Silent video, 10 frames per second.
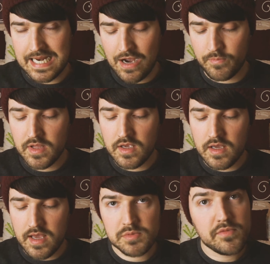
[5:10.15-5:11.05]
Now,
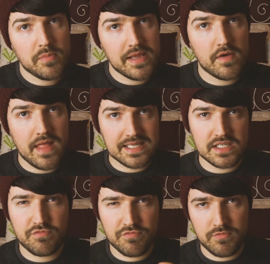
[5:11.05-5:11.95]
some of you may know that I
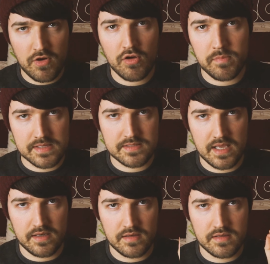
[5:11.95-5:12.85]
did
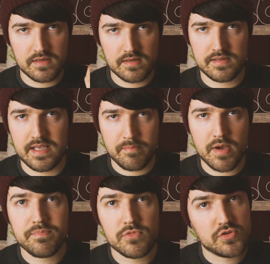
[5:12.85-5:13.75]
Vlogmas in
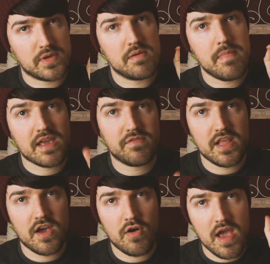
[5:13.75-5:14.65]
December, which is where you make a
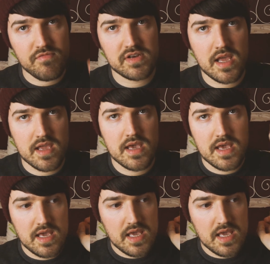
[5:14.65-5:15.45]
video every day